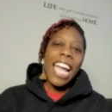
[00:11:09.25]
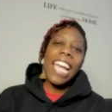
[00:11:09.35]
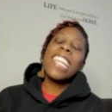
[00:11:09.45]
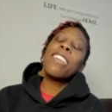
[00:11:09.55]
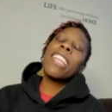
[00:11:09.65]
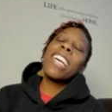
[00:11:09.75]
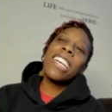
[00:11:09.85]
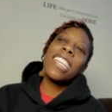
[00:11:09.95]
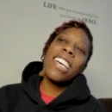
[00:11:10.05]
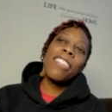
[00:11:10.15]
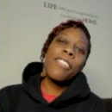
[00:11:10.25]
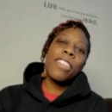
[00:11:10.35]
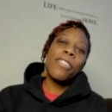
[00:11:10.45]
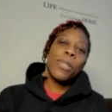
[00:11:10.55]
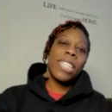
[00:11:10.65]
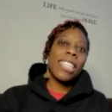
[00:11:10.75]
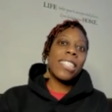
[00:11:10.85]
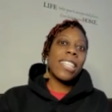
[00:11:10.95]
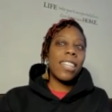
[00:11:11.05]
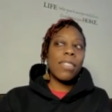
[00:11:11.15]
and then like another fearful thing
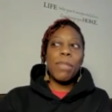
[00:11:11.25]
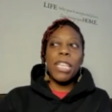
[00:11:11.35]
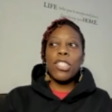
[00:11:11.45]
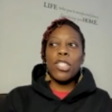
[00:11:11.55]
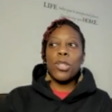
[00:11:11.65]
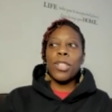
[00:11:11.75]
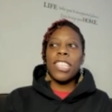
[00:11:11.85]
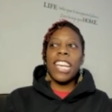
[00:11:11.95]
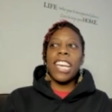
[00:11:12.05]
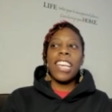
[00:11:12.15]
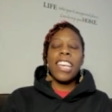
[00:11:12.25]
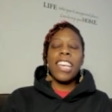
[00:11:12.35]
is like making sure that